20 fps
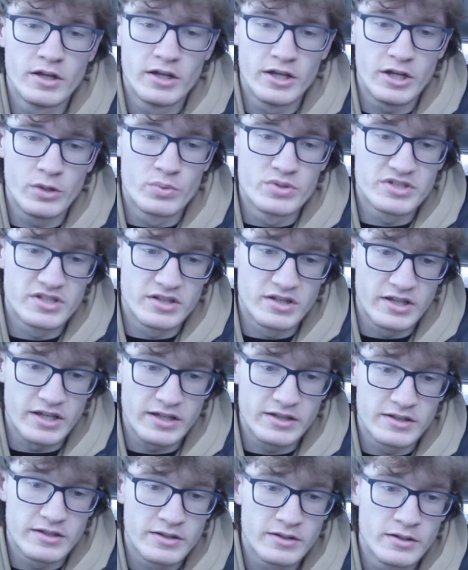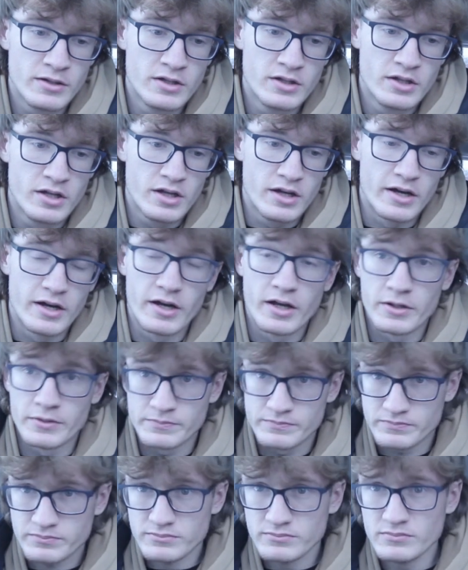He was addicted,
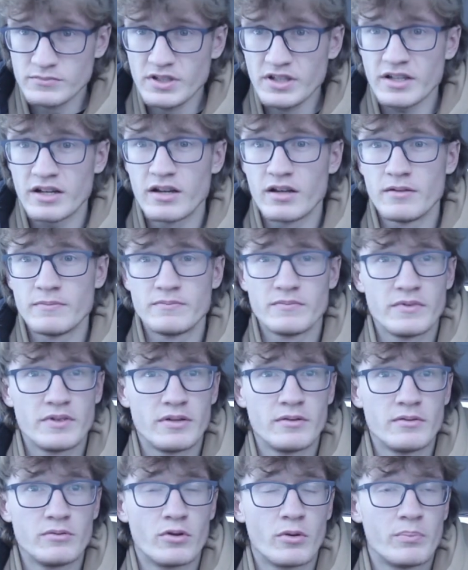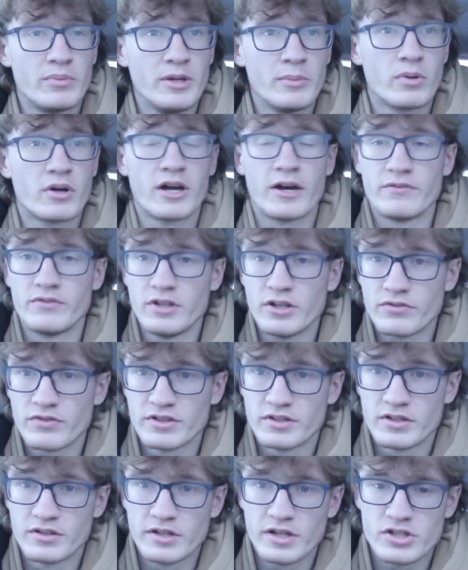and you know, people have
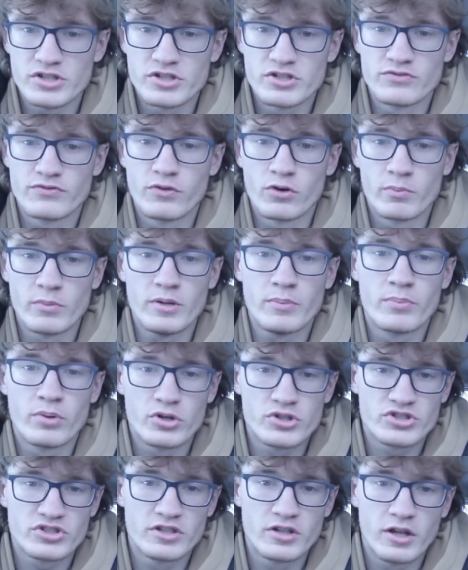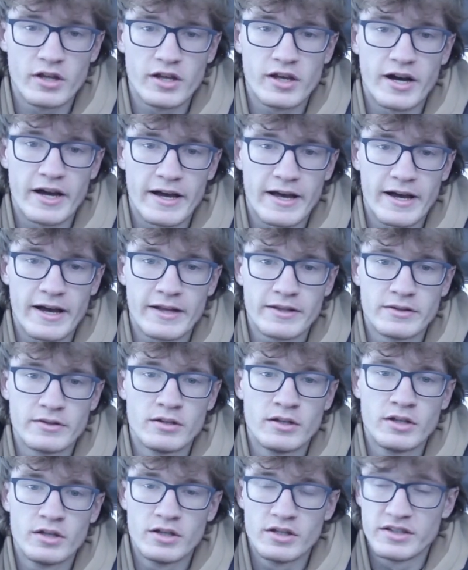different addictions. For me personally, I had
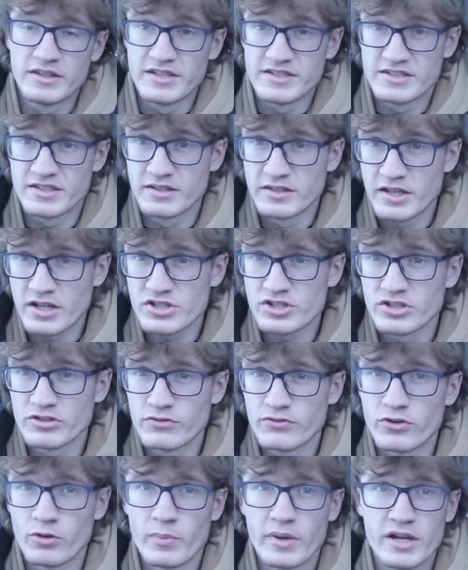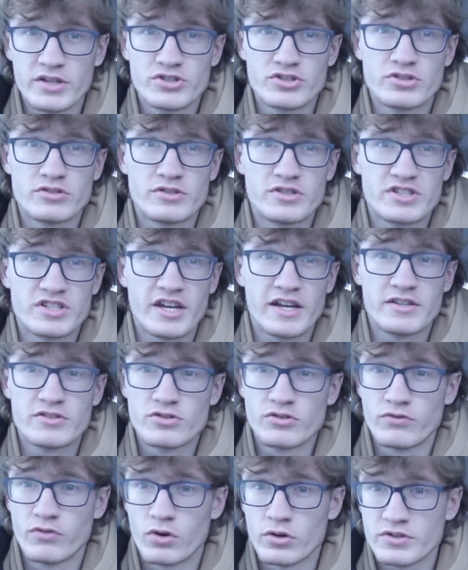this addiction from ages 10
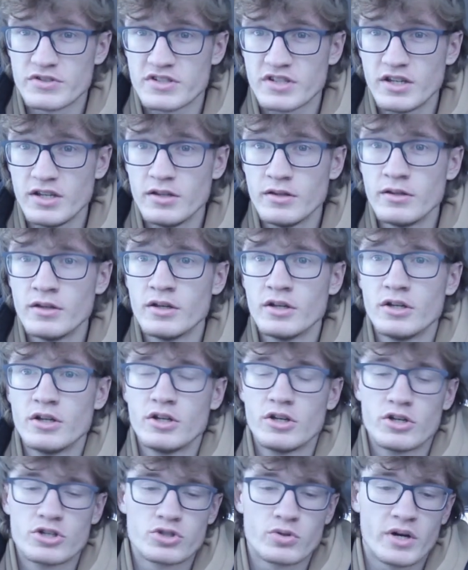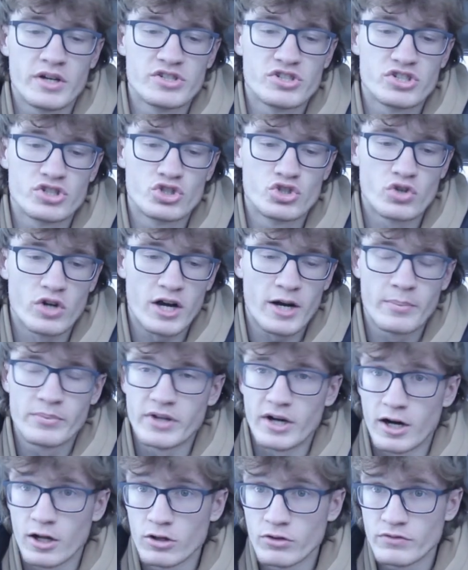to 14, so I just
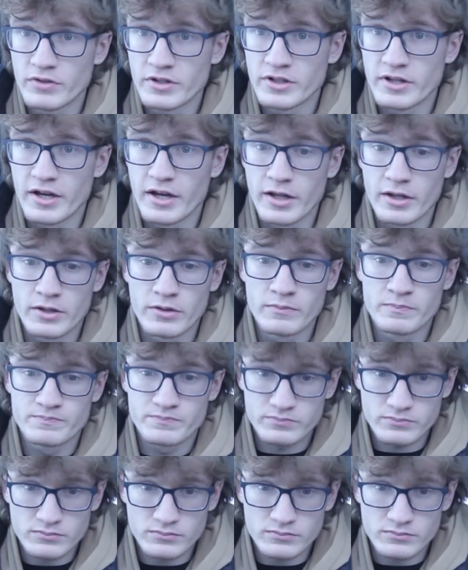dropped all of it, and